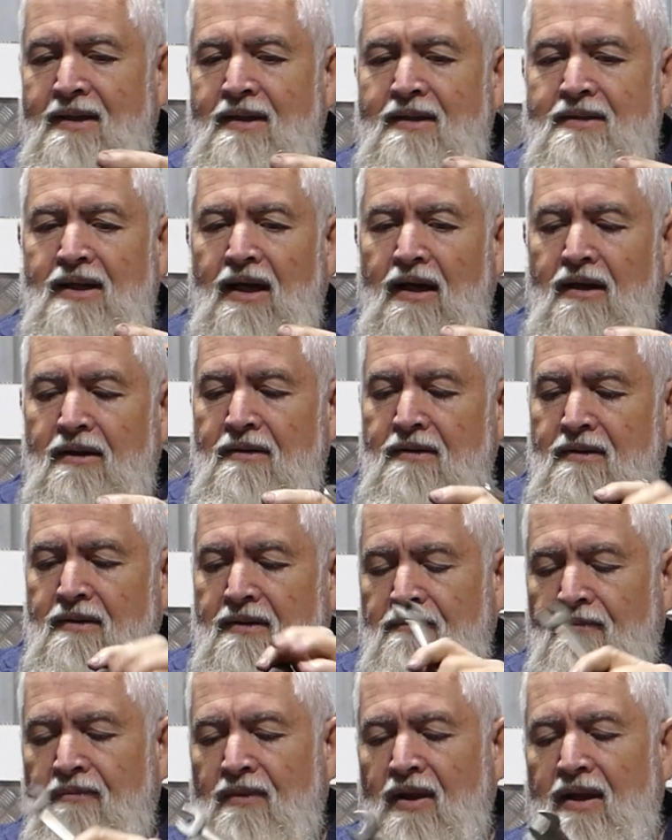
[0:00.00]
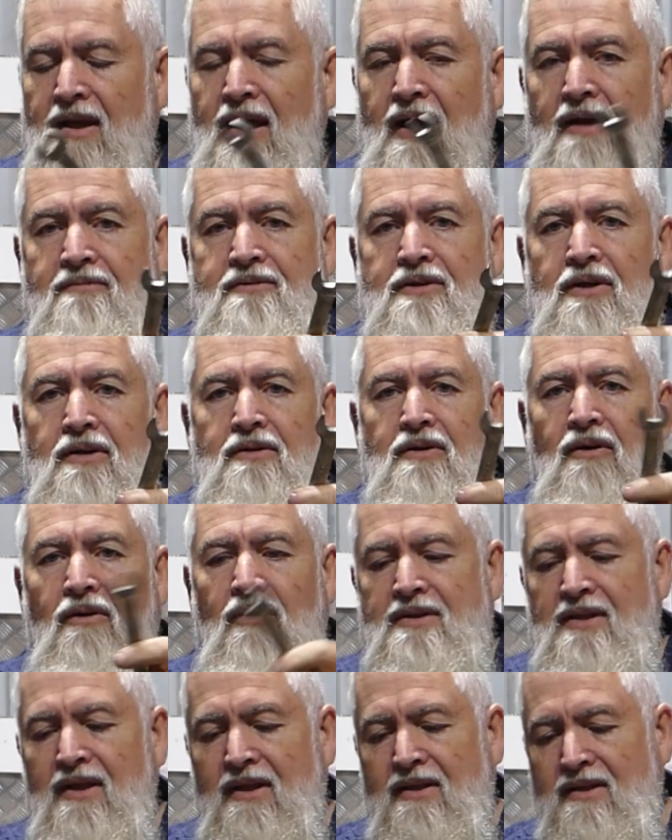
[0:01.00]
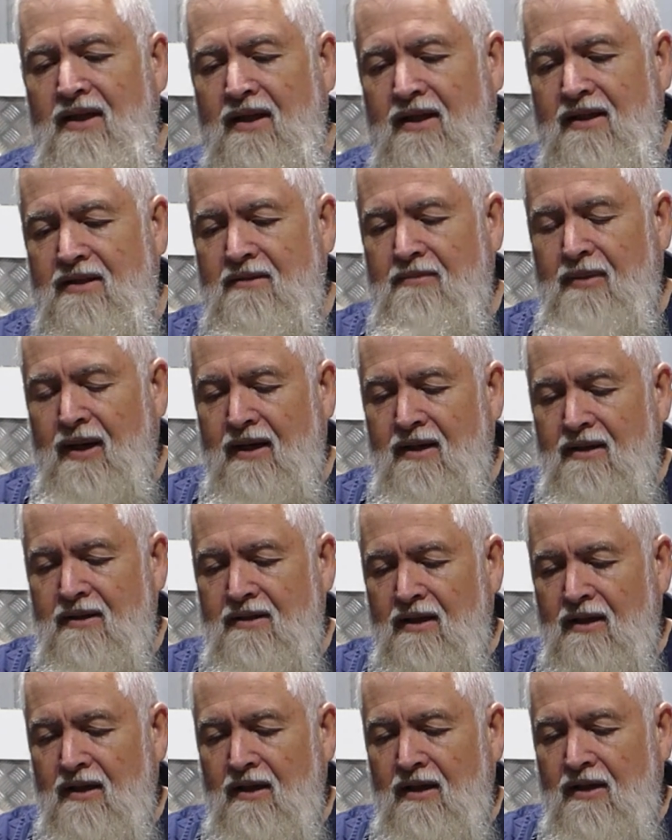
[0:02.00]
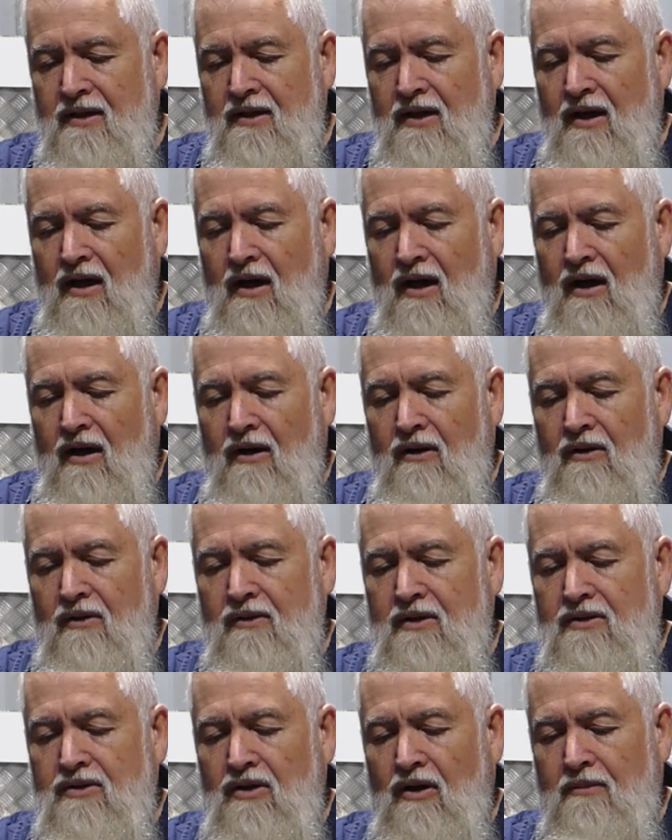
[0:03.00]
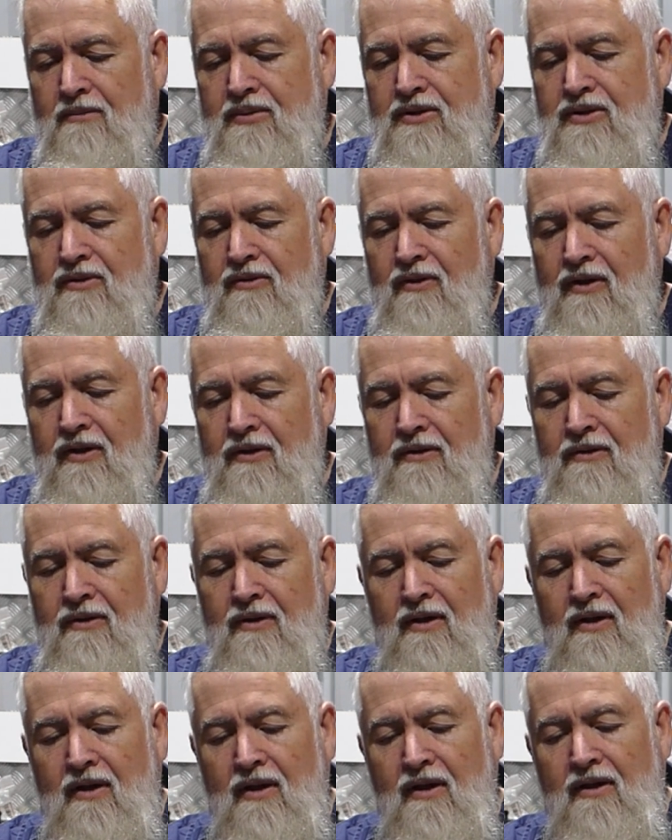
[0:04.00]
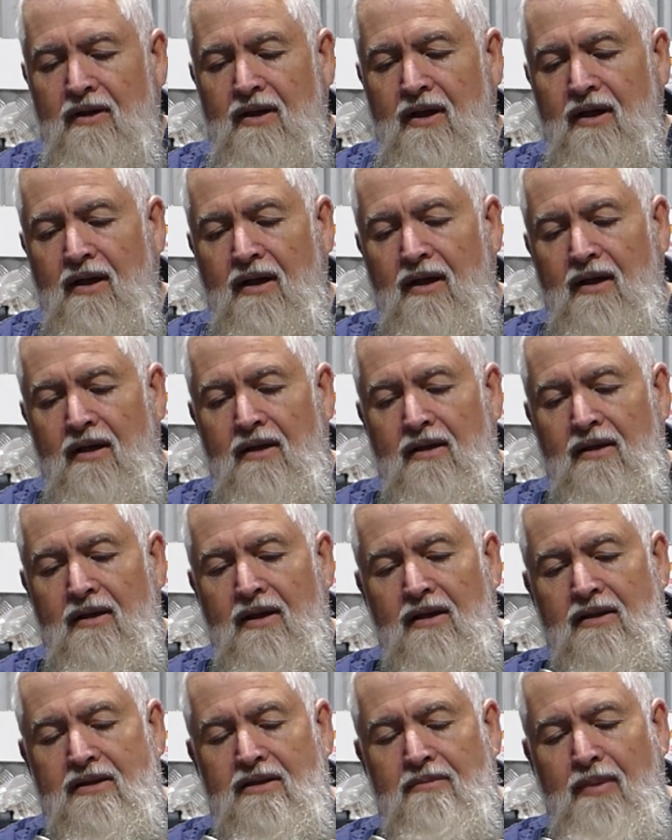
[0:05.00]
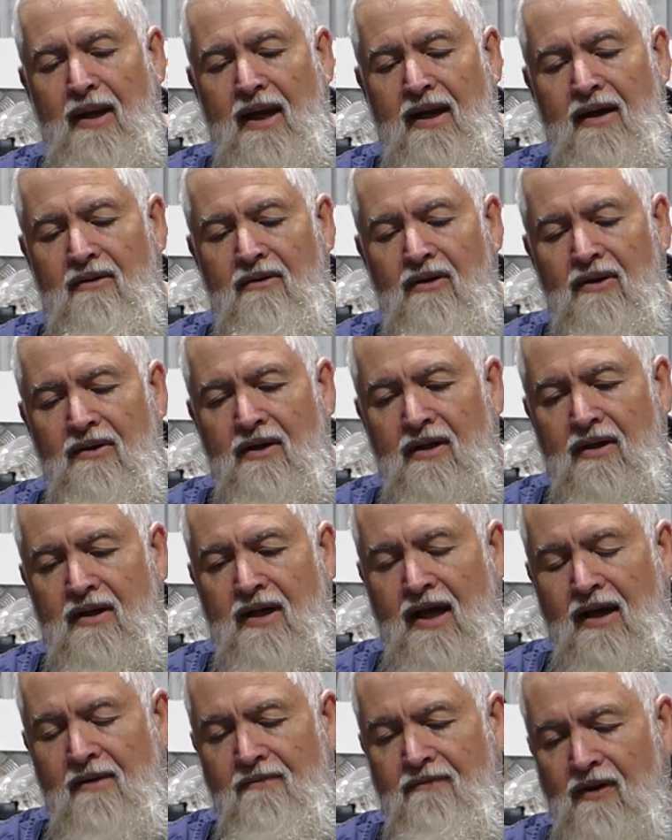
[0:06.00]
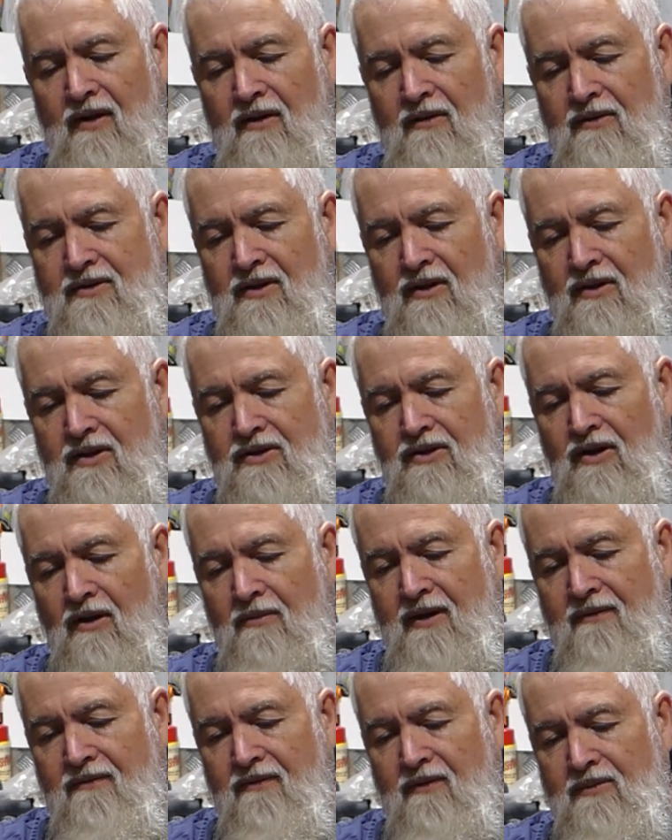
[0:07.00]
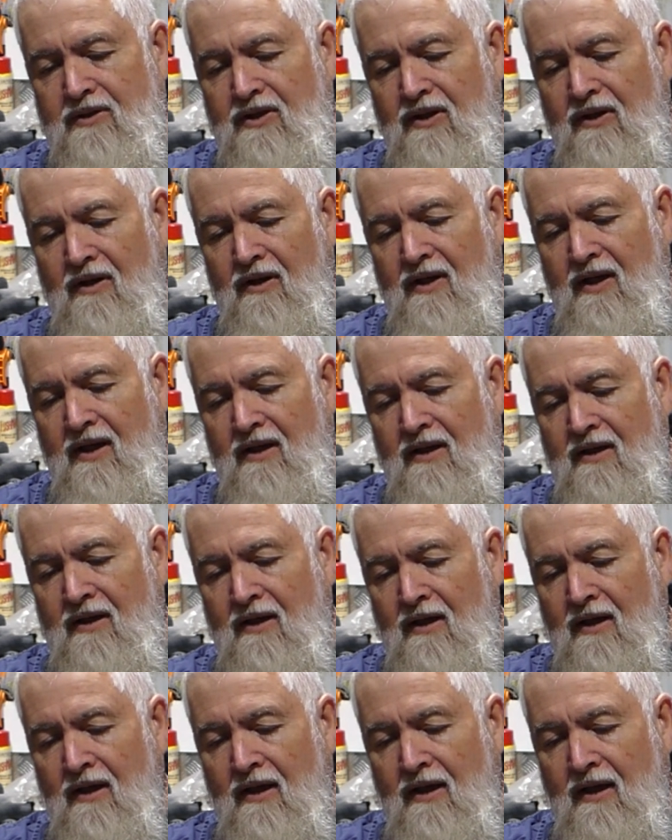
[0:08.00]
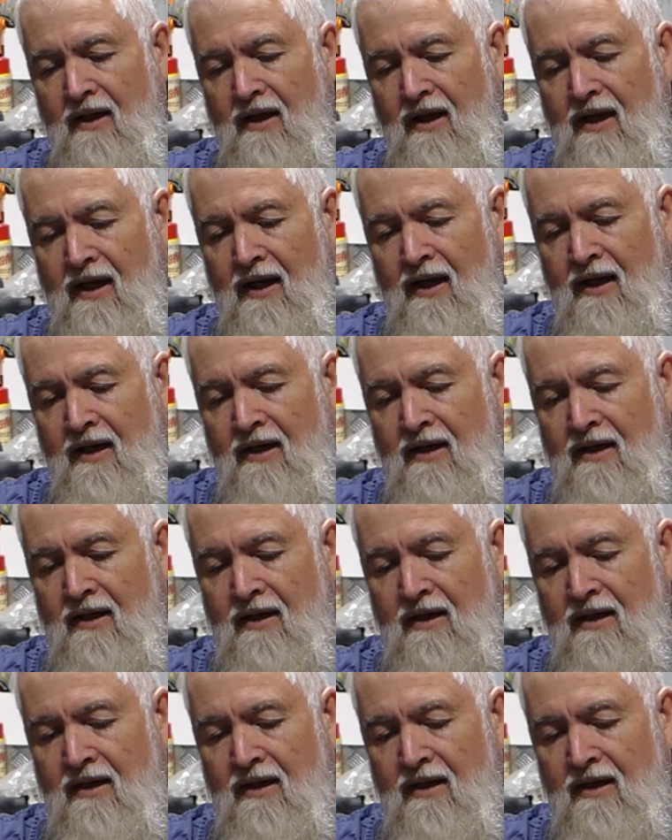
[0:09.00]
So you have two 9/16 spanners. You hold the top screw. The little spanner on the cam follower is going to stop it from turning, and